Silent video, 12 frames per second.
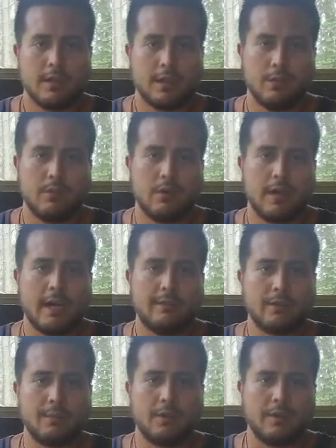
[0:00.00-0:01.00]
you won't
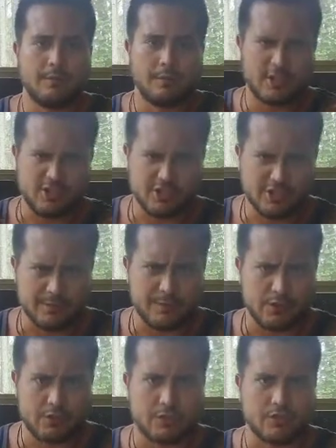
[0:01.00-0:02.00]
have to put as much as if
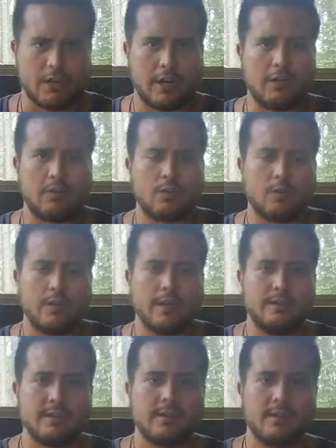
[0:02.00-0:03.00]
you're just trying to
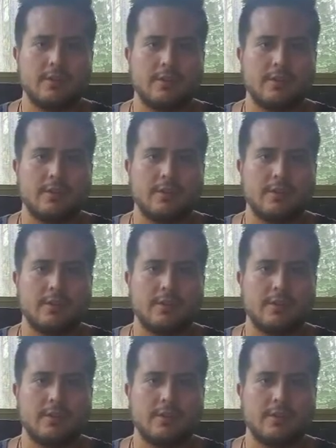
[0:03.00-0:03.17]
squeeze it.